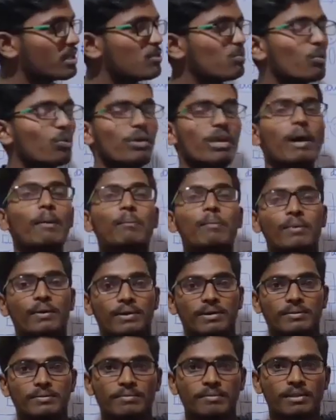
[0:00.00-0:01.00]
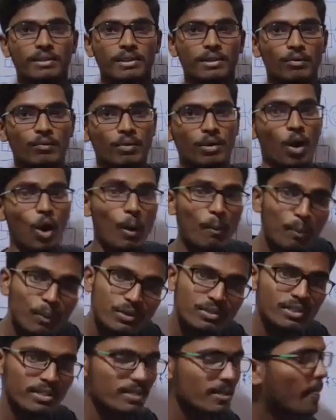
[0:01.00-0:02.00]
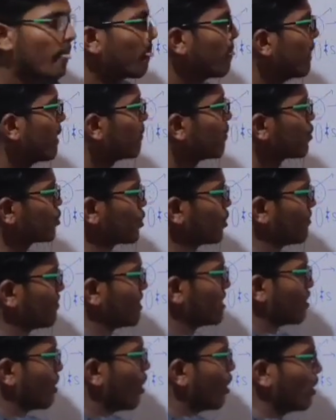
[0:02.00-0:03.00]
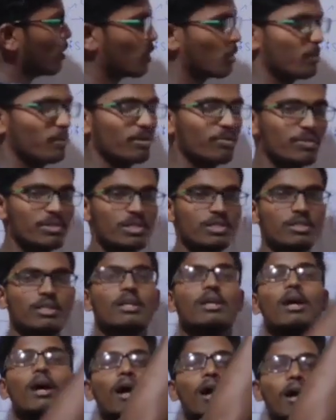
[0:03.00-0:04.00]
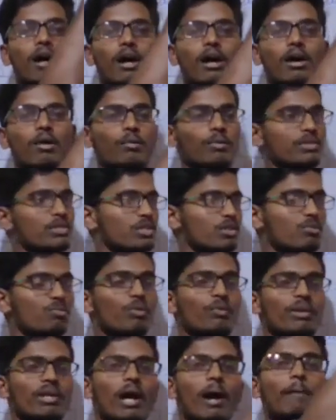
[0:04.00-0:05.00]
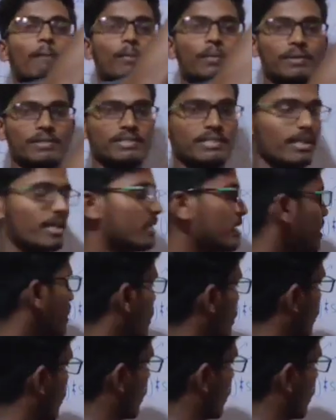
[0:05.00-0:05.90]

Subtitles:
which is moving upward. It opposes the motion of this oil droplet which is moving upwards, right?